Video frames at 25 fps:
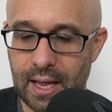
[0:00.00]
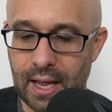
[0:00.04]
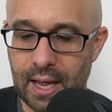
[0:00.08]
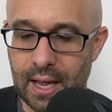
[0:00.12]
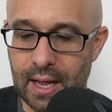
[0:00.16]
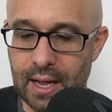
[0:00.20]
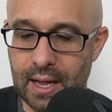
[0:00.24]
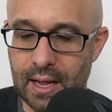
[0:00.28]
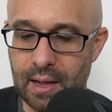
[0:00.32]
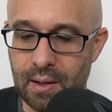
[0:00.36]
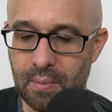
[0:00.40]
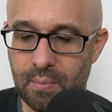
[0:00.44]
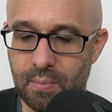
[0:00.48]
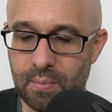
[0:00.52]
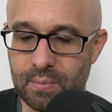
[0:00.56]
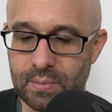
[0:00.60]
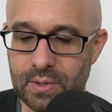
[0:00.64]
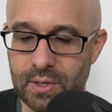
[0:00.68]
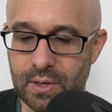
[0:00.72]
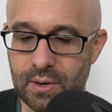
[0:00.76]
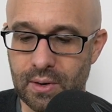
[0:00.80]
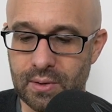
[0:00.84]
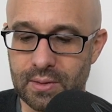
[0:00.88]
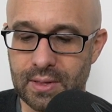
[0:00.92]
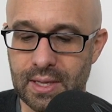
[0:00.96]

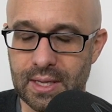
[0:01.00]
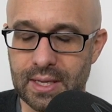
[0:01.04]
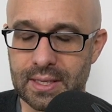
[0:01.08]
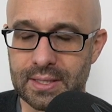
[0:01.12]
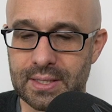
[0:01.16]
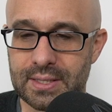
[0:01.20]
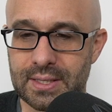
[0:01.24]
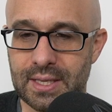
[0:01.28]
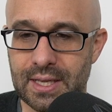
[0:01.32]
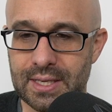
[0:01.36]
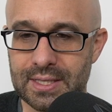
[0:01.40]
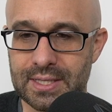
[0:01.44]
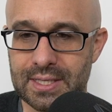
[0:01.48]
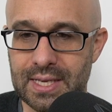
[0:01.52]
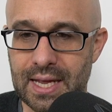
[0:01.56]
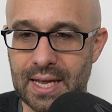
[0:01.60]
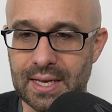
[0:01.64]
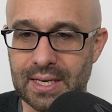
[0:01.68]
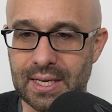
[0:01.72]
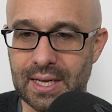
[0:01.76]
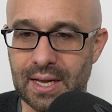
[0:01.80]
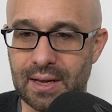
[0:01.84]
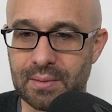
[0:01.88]
They're standing